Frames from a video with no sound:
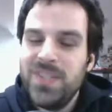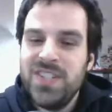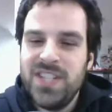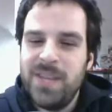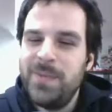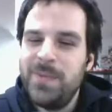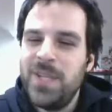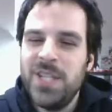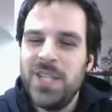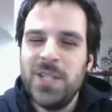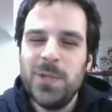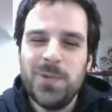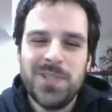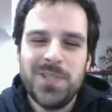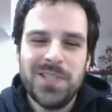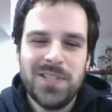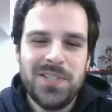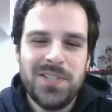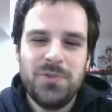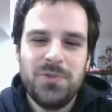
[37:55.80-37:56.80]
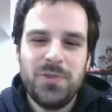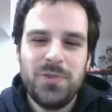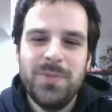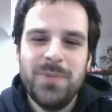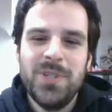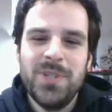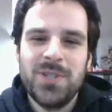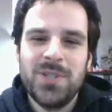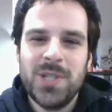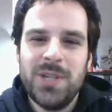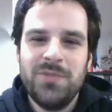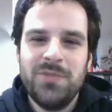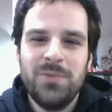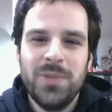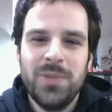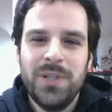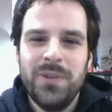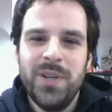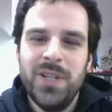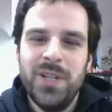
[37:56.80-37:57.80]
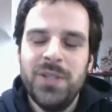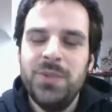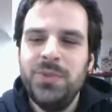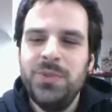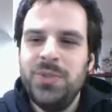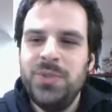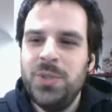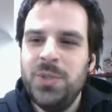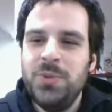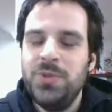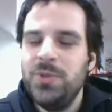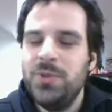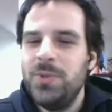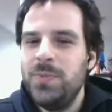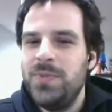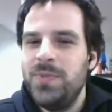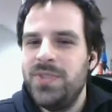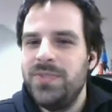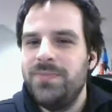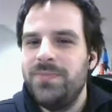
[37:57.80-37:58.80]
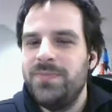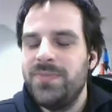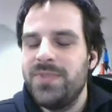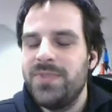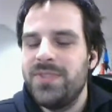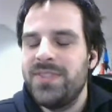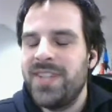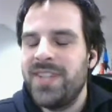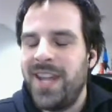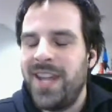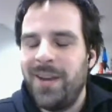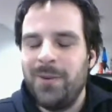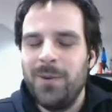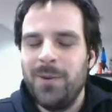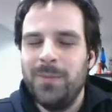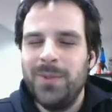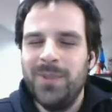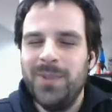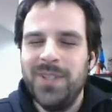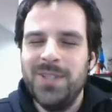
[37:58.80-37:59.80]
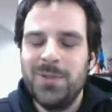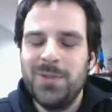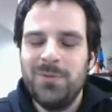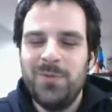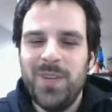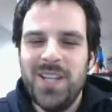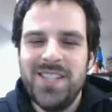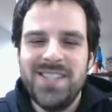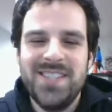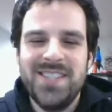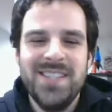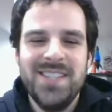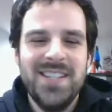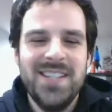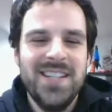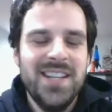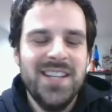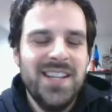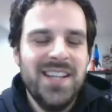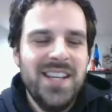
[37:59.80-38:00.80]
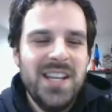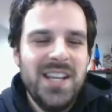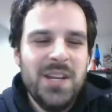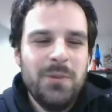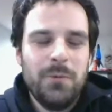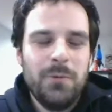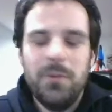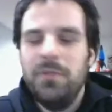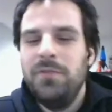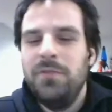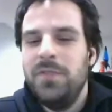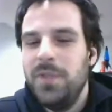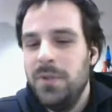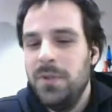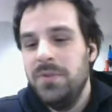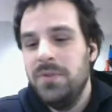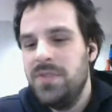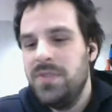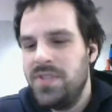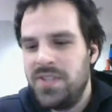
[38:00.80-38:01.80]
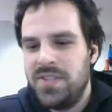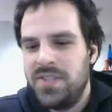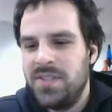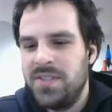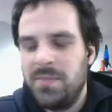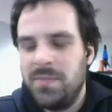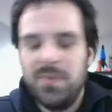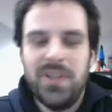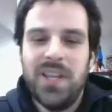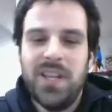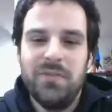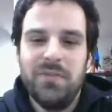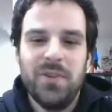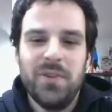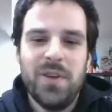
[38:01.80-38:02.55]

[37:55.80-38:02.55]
semi-useless streaming software and YouTube's terrible interface refused to play